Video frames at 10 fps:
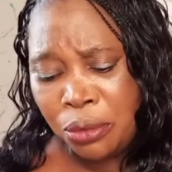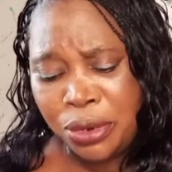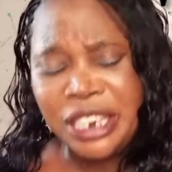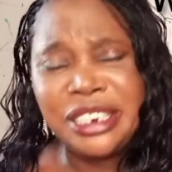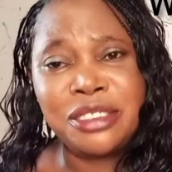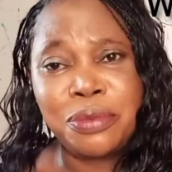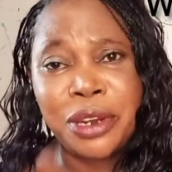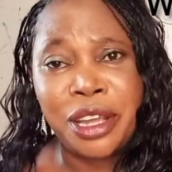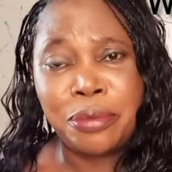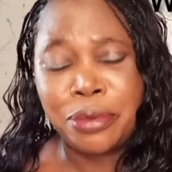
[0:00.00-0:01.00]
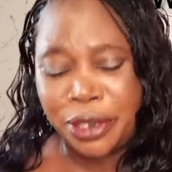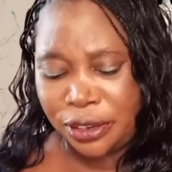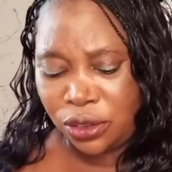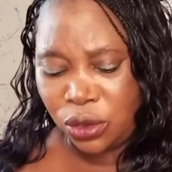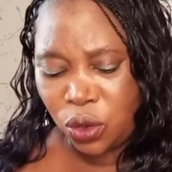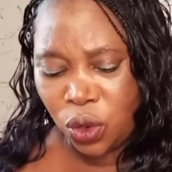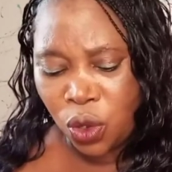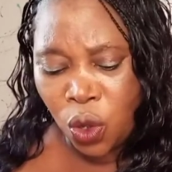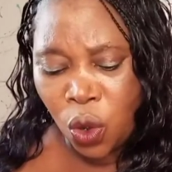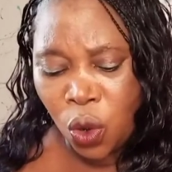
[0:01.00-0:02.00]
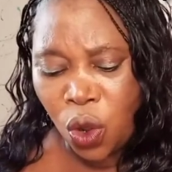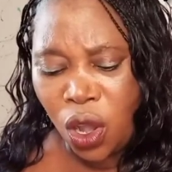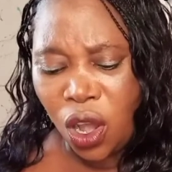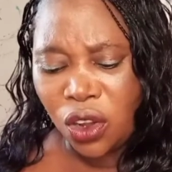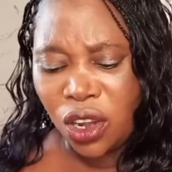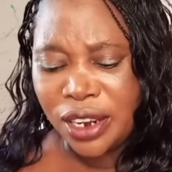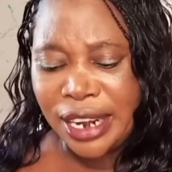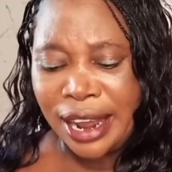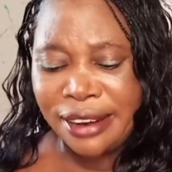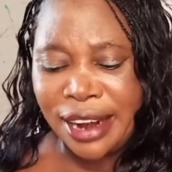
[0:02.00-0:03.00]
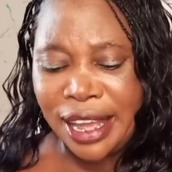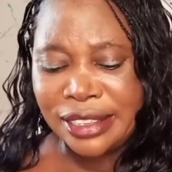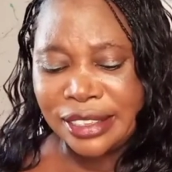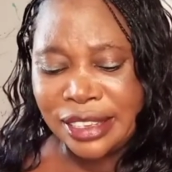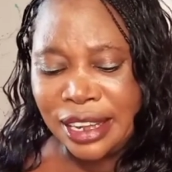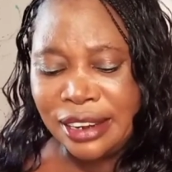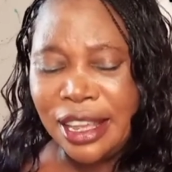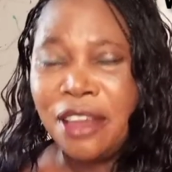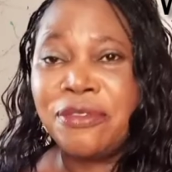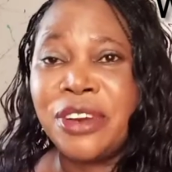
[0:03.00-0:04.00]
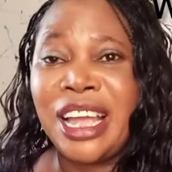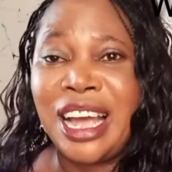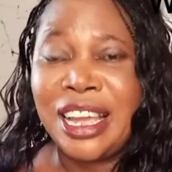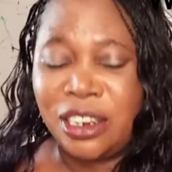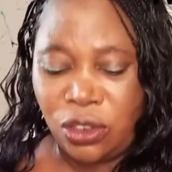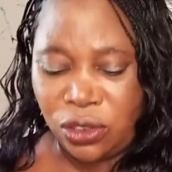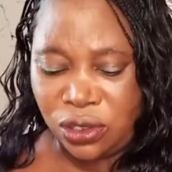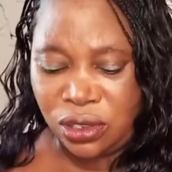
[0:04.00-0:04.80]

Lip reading: Pray this prayer point. Oh God, arise, kill every idol